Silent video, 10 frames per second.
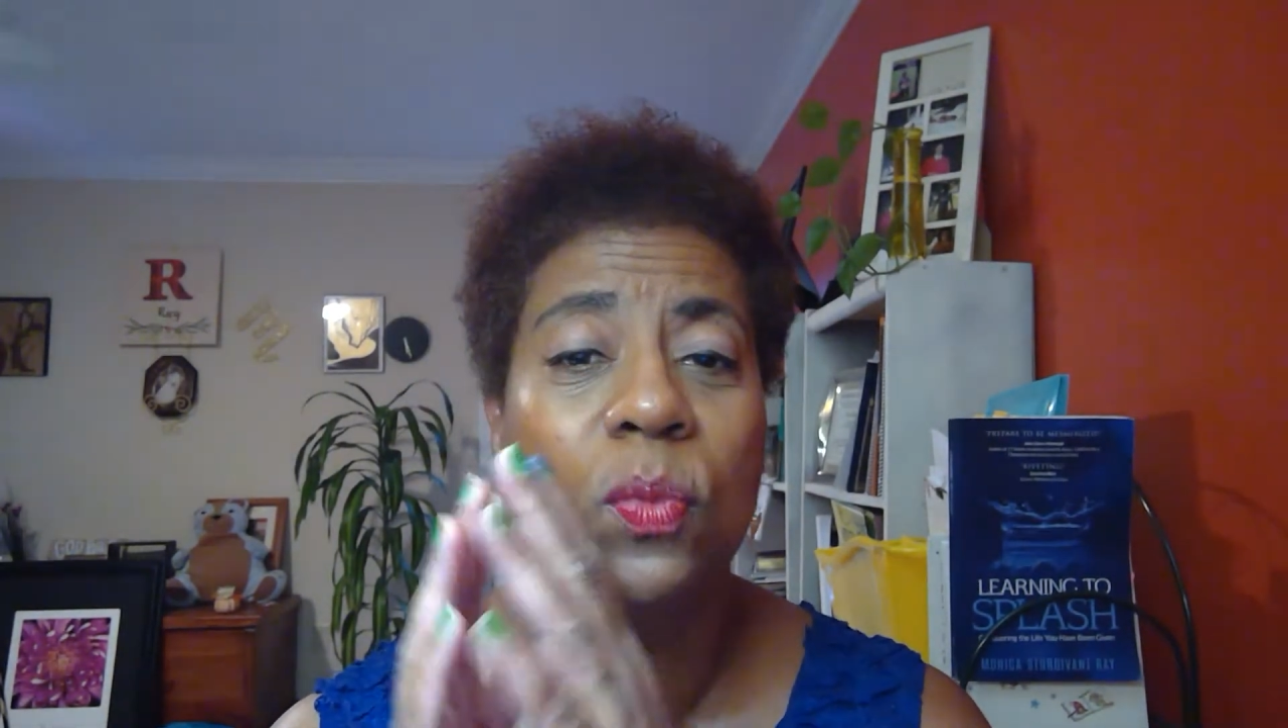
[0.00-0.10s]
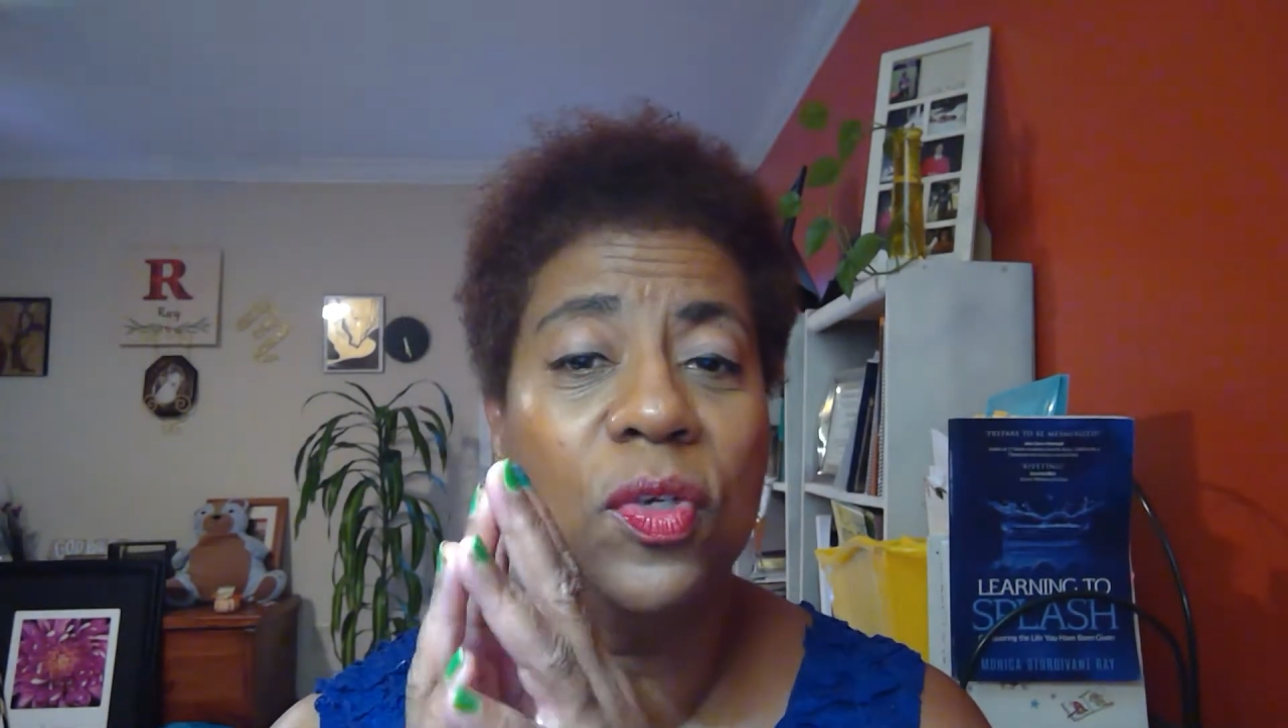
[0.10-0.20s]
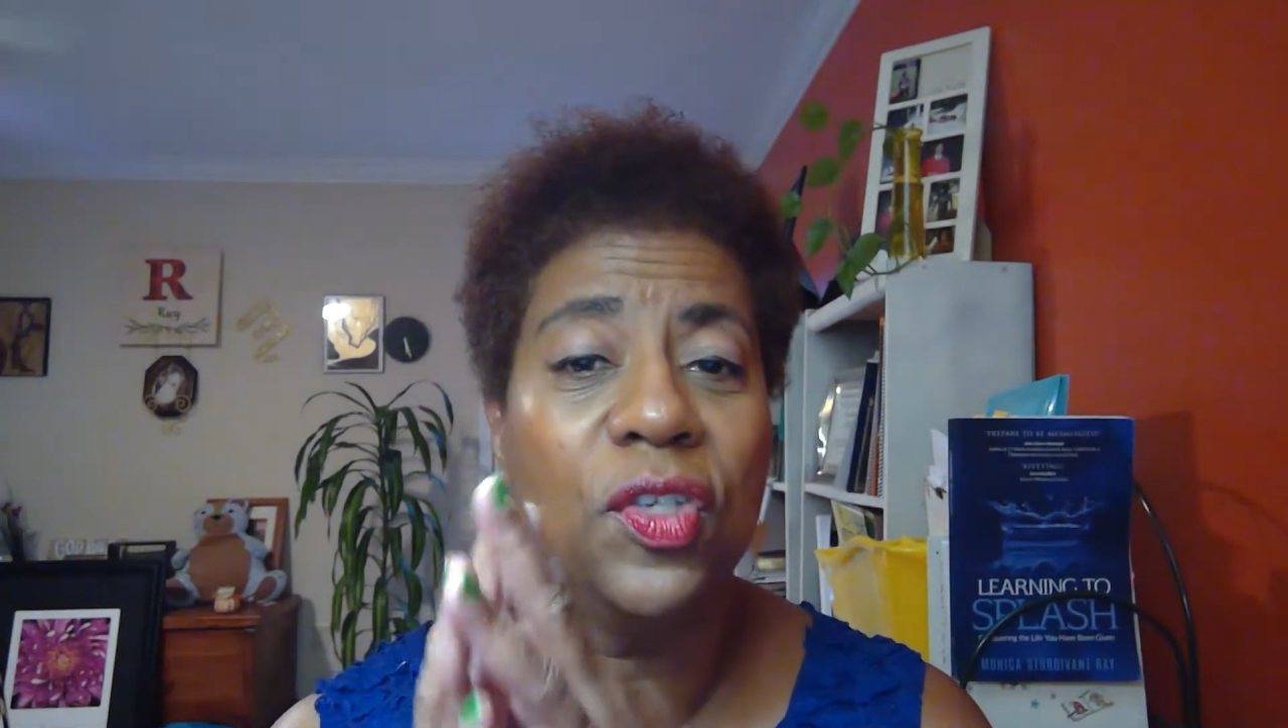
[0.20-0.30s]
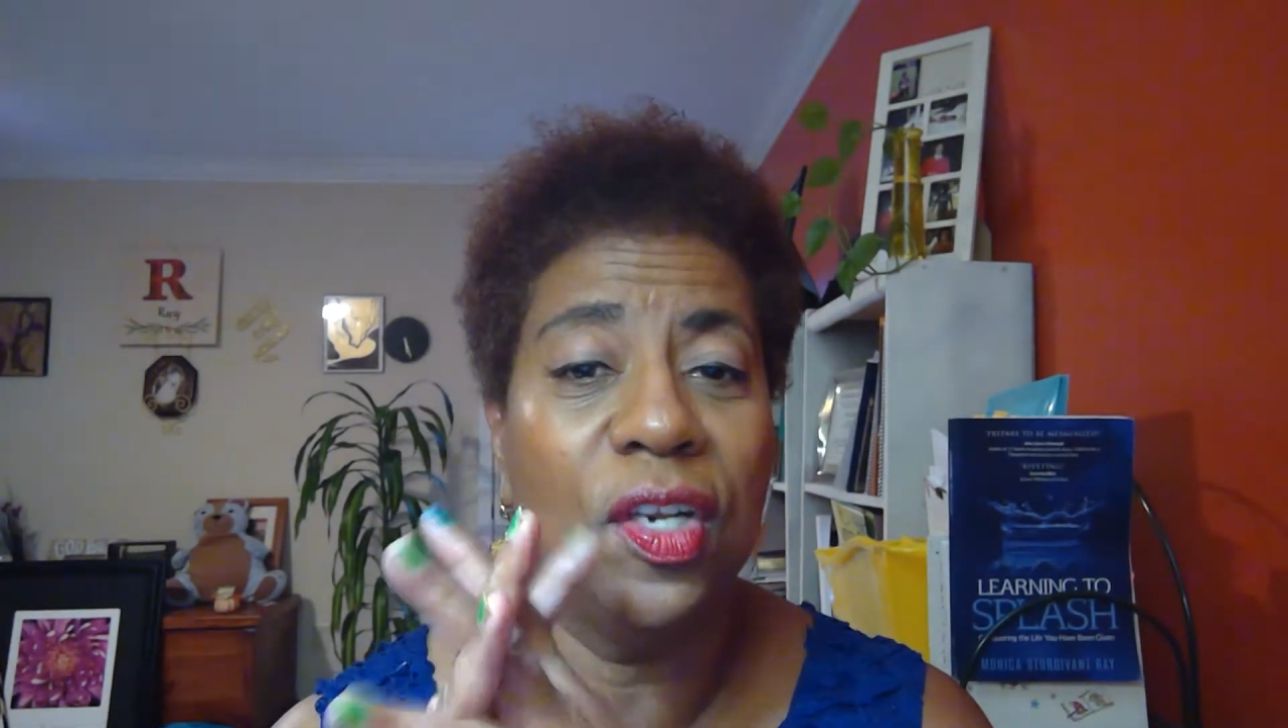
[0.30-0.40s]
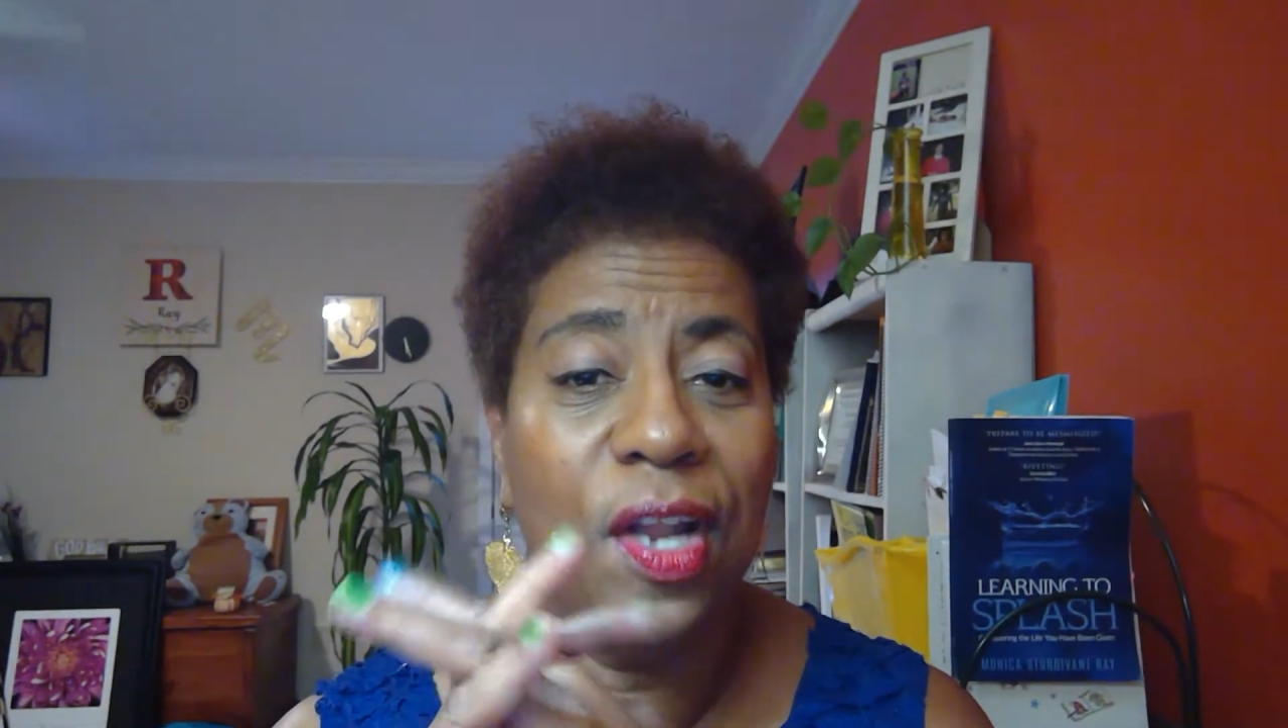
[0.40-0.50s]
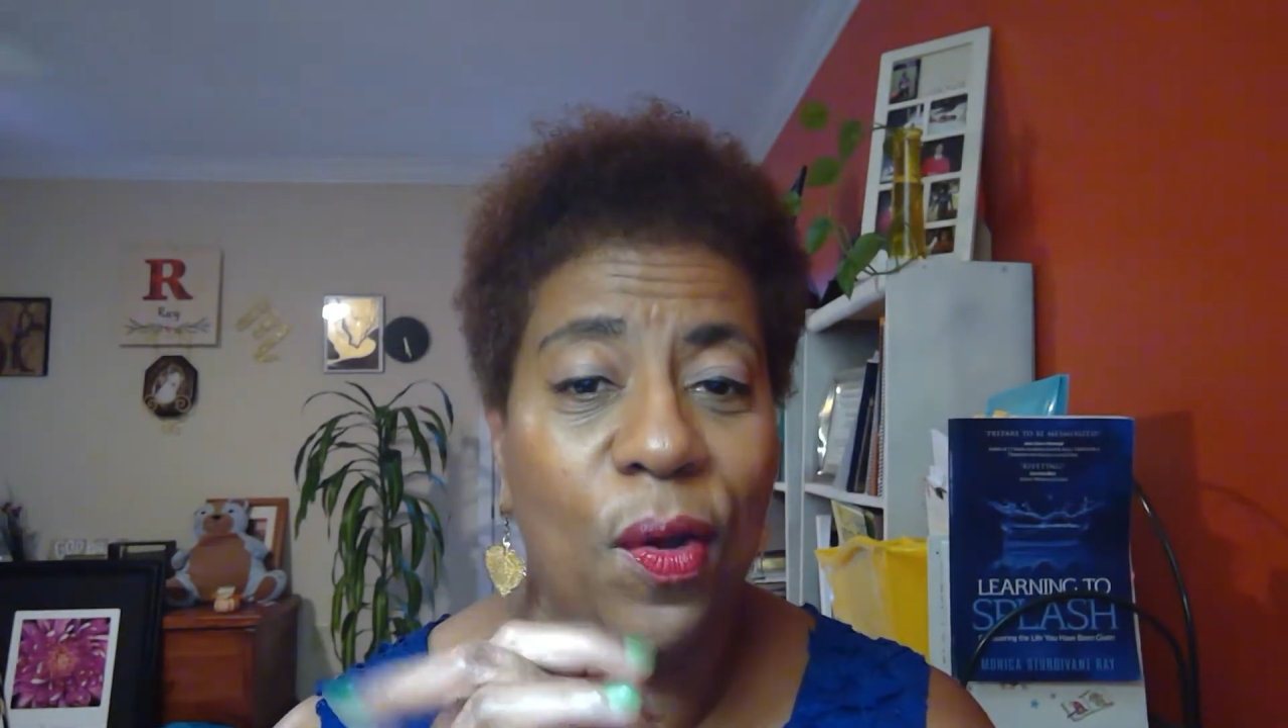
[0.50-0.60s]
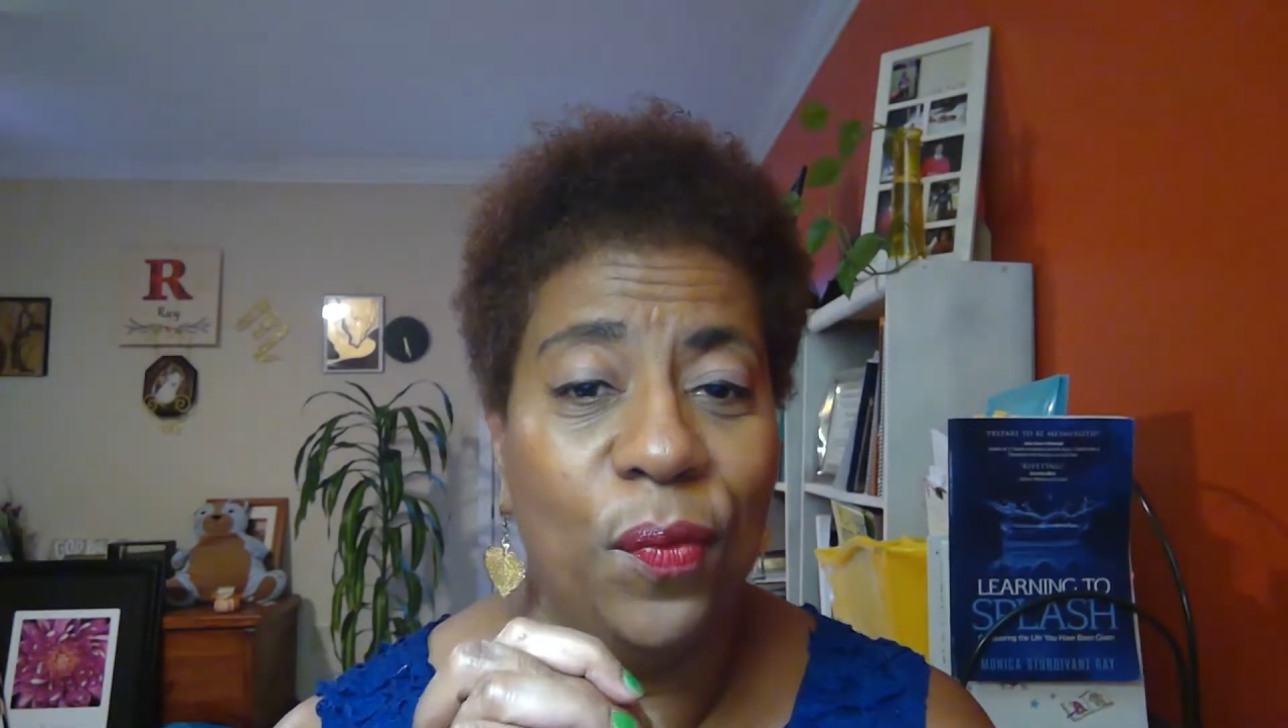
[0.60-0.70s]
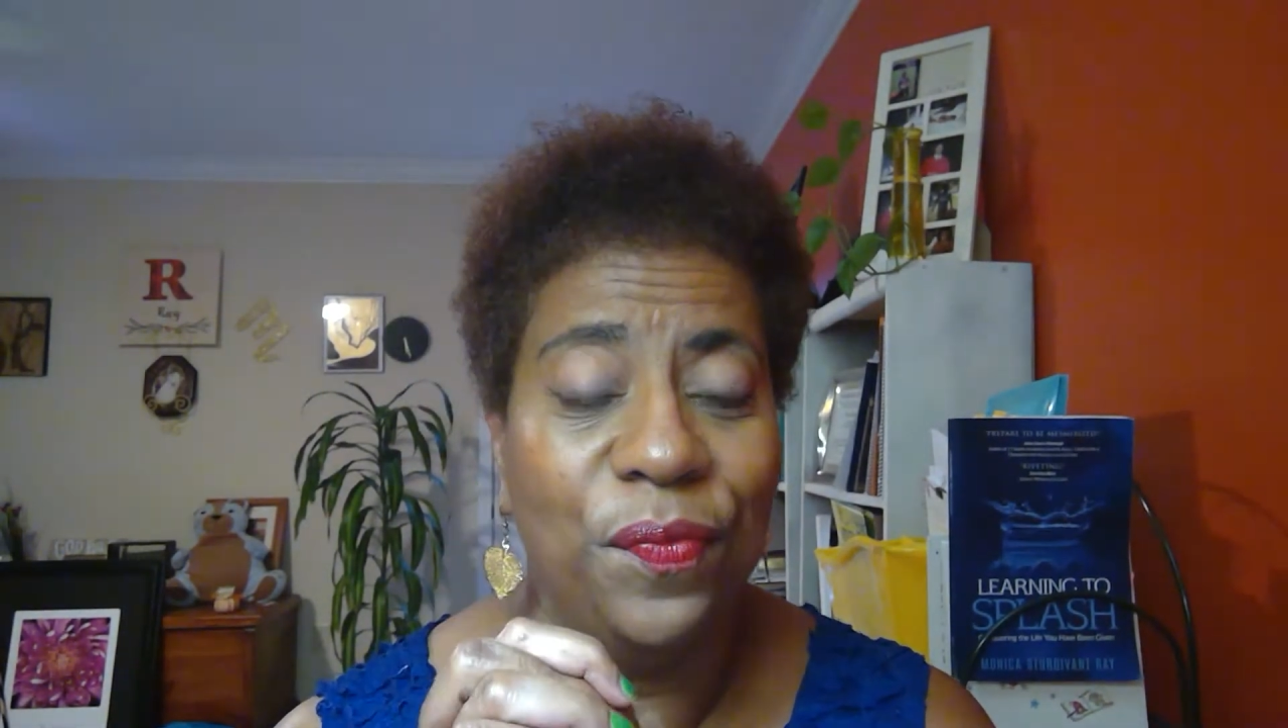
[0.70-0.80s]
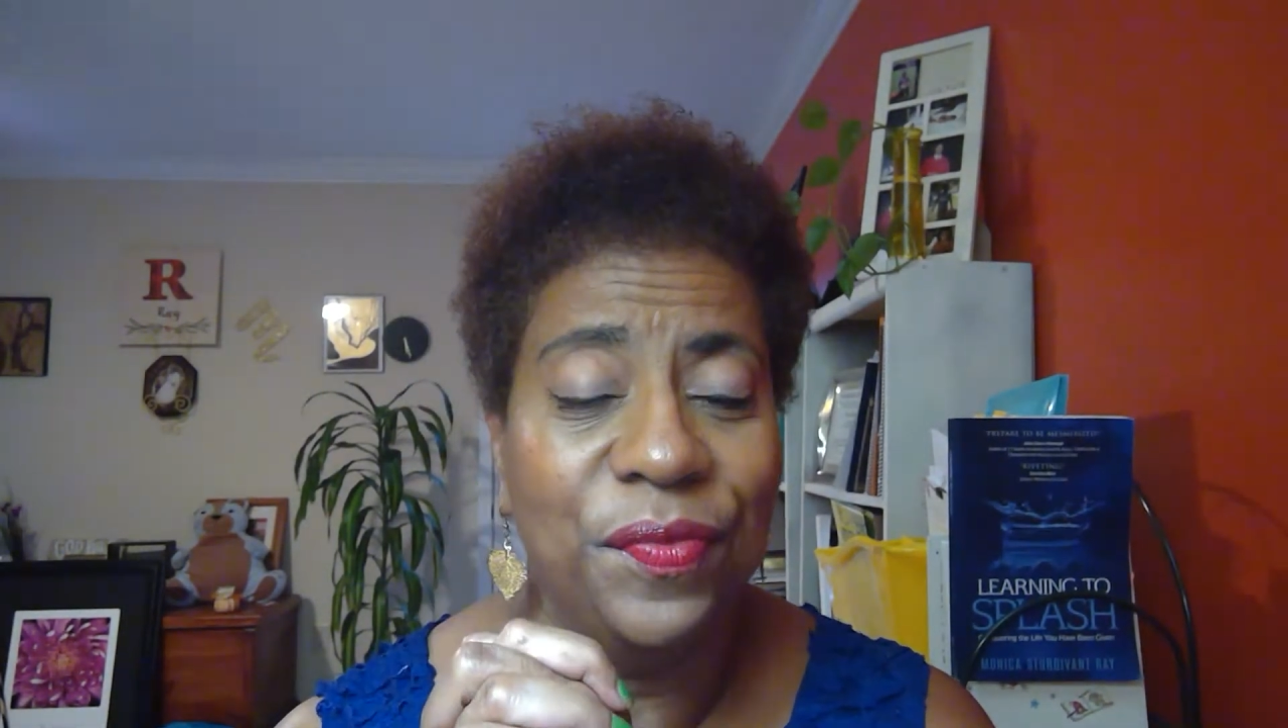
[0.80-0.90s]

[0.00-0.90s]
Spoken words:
want you to know